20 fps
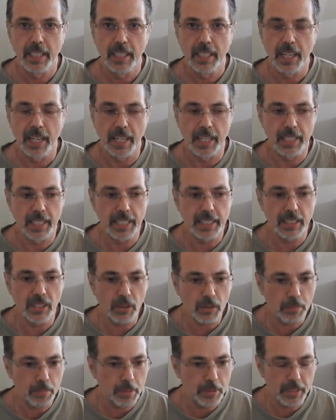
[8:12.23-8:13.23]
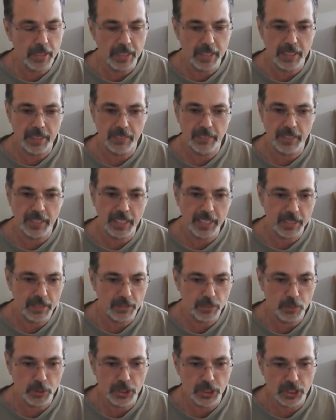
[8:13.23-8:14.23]
And I don't believe that he
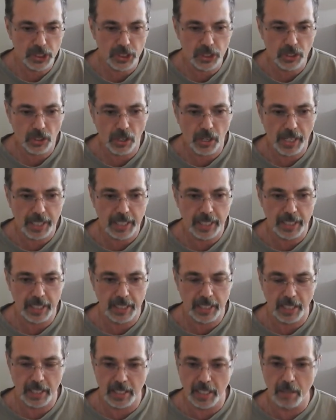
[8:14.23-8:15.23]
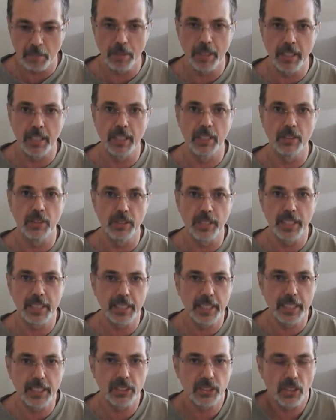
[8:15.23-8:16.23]
was just talking to them alone.
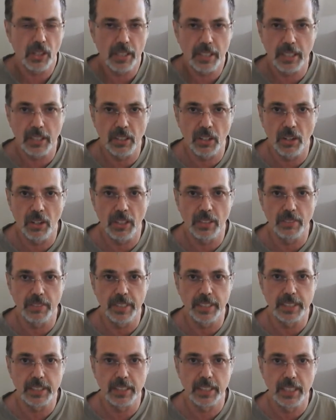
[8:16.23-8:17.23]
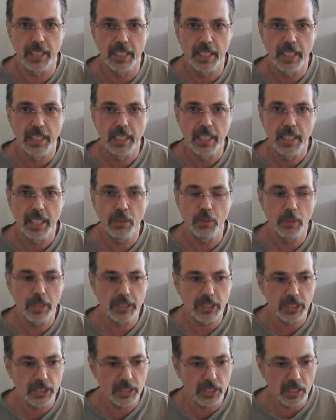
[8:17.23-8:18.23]
He's talking to all of us. He
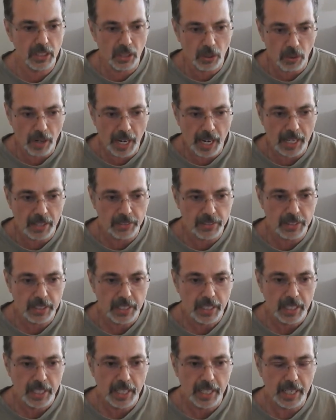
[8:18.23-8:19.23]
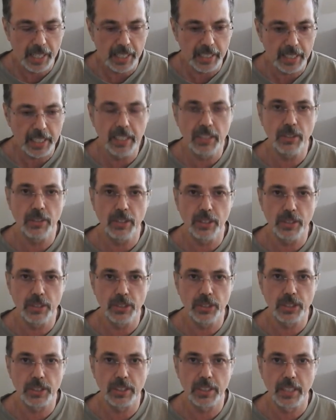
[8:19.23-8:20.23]
wants us to go out and
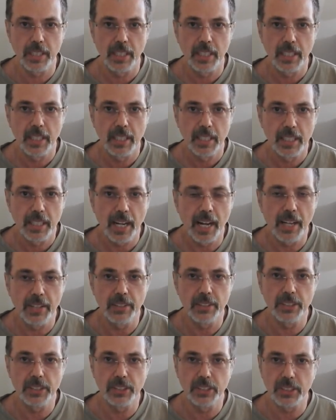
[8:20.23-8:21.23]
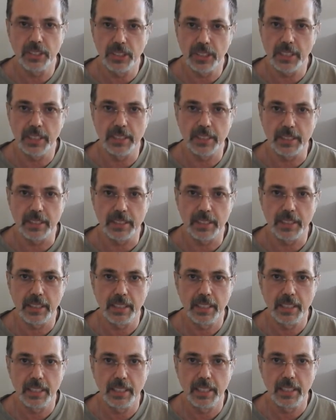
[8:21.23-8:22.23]
introduce others to Jesus,
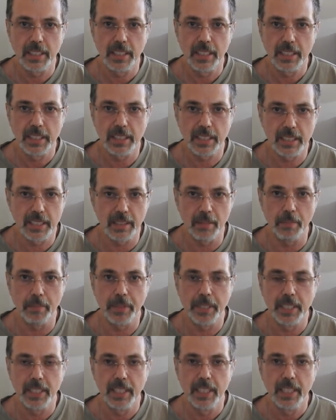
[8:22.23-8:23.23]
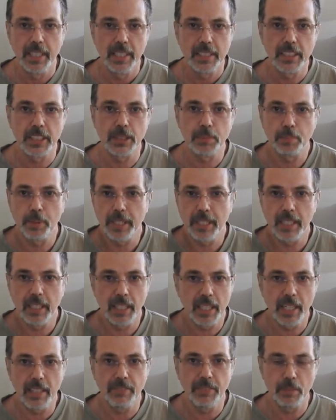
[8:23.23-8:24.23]
to him, to spread
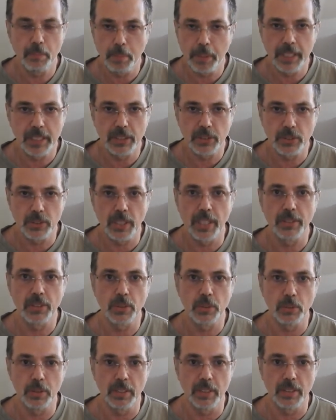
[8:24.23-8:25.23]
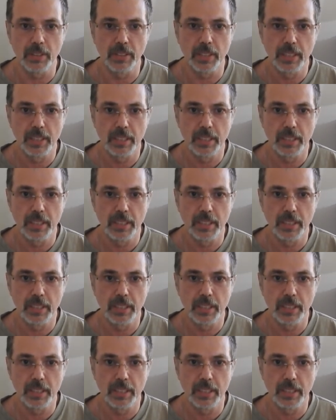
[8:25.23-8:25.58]
love and peace throughout the world.